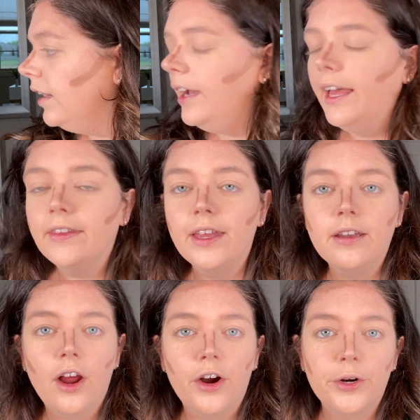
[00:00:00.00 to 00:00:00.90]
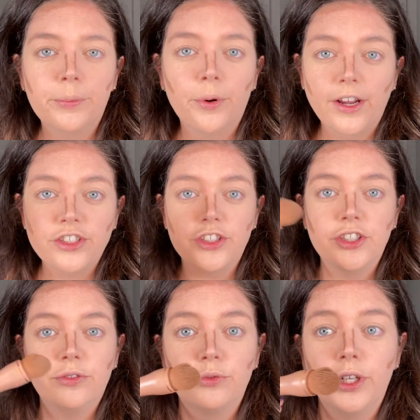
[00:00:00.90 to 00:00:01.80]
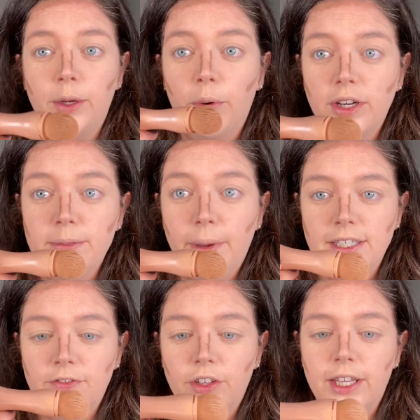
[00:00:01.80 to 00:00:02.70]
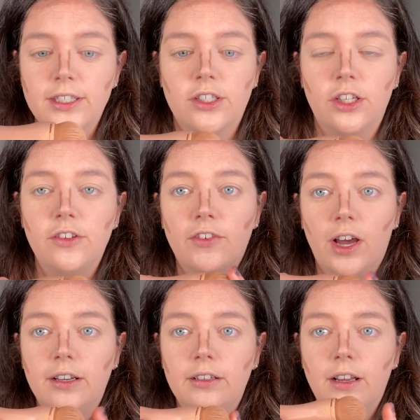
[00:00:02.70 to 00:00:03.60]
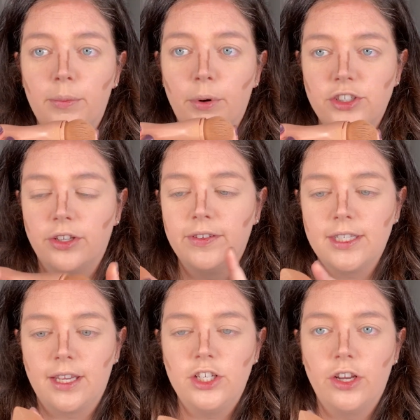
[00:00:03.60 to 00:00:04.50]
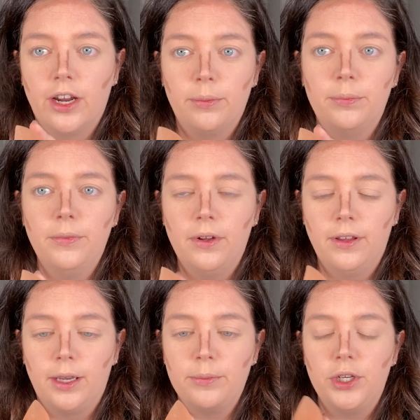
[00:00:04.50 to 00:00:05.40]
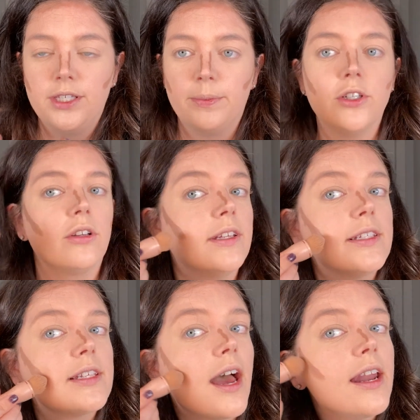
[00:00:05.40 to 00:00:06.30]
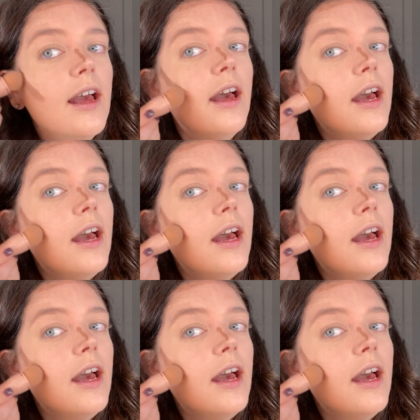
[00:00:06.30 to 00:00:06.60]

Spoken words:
And then her brush really works best for this. So you've got a brush on this side, you got like a beauty sponge on this side.